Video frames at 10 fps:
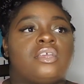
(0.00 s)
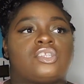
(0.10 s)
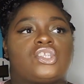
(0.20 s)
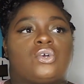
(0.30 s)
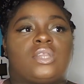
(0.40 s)

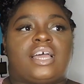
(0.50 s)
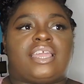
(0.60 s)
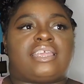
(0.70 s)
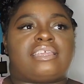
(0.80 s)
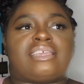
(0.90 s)
So
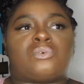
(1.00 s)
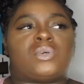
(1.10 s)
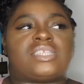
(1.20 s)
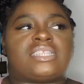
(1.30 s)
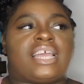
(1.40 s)
like, it
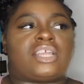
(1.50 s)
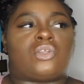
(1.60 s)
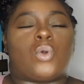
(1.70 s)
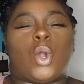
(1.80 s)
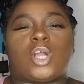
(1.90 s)
wasn't like
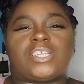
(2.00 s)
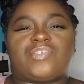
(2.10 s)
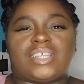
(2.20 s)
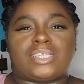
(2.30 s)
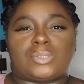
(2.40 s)
no harsh
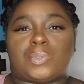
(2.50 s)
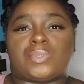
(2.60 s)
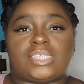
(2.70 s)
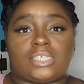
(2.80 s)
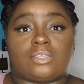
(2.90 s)
feelings. We were
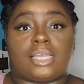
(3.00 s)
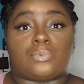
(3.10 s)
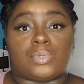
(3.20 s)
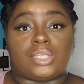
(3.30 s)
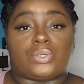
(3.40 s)
still like
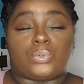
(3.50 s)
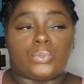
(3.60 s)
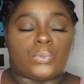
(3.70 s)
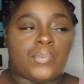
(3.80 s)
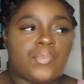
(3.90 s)
really
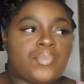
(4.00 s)
cool.